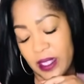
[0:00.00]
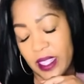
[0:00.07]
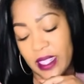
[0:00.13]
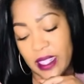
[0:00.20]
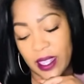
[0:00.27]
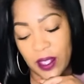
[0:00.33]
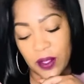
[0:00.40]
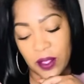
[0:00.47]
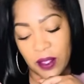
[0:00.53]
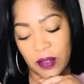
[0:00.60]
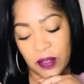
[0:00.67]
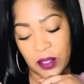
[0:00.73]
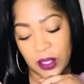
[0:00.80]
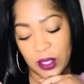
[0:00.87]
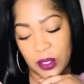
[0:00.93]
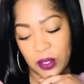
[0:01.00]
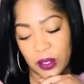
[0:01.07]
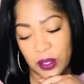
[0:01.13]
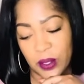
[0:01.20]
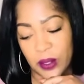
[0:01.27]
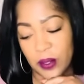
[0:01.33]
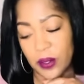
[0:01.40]
now they feel as
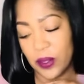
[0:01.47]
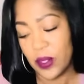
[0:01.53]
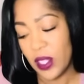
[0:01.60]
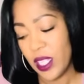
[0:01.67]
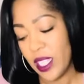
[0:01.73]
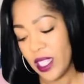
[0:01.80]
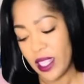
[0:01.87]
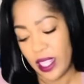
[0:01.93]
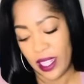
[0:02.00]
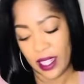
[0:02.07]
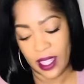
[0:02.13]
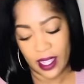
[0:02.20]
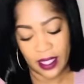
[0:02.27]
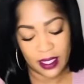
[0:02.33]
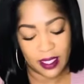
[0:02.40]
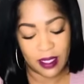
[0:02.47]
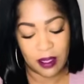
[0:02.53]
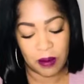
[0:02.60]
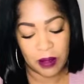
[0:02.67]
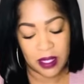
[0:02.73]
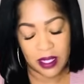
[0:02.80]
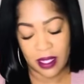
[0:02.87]
though they lied to
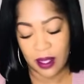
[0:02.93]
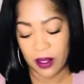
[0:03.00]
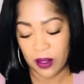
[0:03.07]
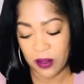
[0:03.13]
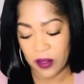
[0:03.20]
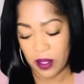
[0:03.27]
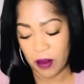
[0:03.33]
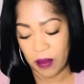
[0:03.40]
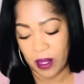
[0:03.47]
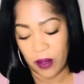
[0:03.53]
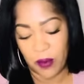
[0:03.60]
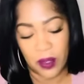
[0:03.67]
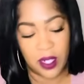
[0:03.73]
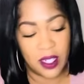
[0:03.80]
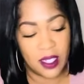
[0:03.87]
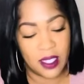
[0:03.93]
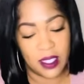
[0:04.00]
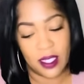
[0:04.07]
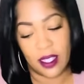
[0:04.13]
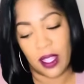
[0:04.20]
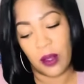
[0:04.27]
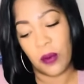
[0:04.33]
themselves about what it is
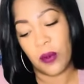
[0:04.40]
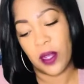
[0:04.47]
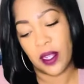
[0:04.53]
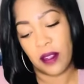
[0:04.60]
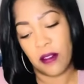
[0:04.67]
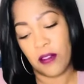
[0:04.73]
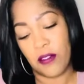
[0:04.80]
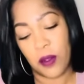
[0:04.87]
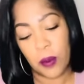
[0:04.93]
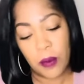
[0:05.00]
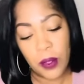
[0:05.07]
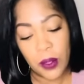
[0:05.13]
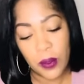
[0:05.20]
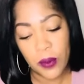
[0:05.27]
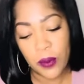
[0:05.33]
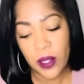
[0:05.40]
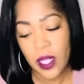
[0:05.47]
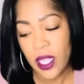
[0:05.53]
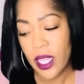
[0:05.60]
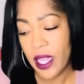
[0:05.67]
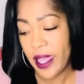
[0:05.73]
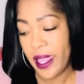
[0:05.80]
that they wanted from you,
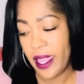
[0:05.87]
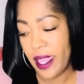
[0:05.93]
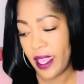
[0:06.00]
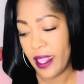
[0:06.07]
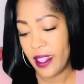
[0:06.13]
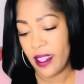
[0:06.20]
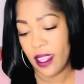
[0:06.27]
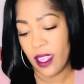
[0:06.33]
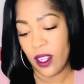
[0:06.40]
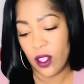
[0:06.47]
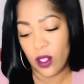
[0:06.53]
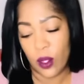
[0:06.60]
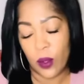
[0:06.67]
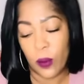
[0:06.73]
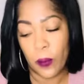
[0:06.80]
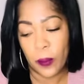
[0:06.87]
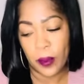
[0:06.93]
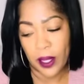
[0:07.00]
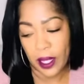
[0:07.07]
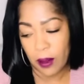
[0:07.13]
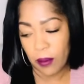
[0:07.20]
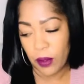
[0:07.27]
and they don't
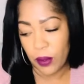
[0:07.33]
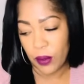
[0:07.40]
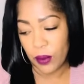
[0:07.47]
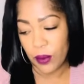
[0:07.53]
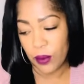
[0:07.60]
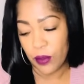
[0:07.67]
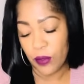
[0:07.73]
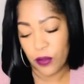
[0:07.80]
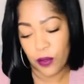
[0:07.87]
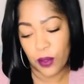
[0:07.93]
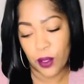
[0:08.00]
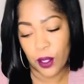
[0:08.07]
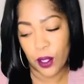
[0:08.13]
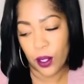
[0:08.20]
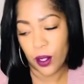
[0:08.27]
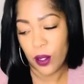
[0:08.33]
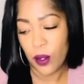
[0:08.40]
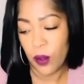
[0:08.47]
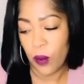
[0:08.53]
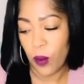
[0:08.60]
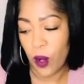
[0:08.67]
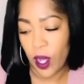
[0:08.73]
blame you for
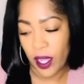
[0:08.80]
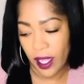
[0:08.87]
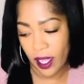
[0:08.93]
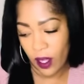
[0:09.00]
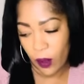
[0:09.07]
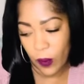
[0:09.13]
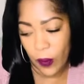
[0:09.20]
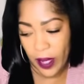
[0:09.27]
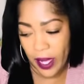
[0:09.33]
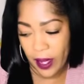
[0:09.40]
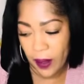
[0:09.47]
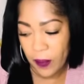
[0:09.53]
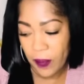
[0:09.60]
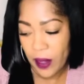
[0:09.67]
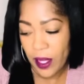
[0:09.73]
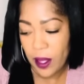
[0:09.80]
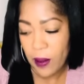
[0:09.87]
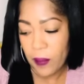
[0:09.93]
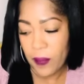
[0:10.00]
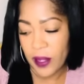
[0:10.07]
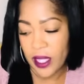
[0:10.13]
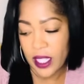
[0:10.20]
walking away,
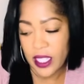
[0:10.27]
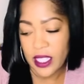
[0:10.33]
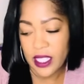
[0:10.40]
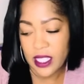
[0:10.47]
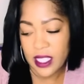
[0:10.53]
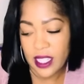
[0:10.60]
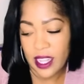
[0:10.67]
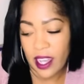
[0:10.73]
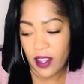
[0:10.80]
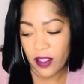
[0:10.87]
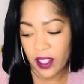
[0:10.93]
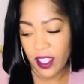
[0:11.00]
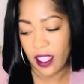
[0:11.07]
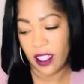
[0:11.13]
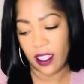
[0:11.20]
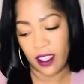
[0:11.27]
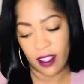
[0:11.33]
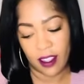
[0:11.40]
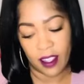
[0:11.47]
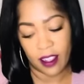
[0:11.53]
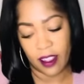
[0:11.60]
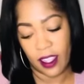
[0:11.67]
because now they
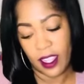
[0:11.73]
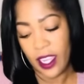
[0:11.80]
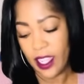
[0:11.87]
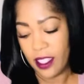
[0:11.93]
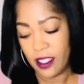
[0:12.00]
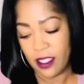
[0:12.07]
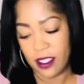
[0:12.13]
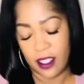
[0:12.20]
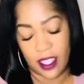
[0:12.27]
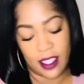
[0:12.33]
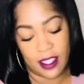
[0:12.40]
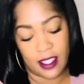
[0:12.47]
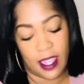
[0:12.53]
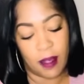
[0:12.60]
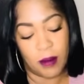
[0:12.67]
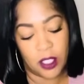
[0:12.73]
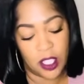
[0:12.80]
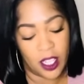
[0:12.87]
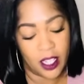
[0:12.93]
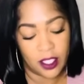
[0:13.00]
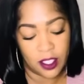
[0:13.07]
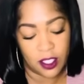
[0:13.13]
get that they kind of, they
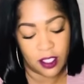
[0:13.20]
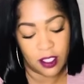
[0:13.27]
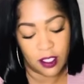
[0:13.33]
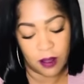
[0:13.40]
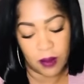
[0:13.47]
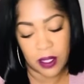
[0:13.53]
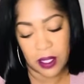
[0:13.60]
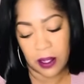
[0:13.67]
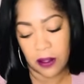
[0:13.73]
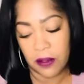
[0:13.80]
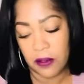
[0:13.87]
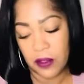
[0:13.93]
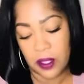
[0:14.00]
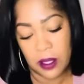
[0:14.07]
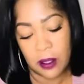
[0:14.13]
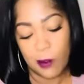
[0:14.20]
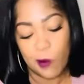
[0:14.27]
sabotage this themselves.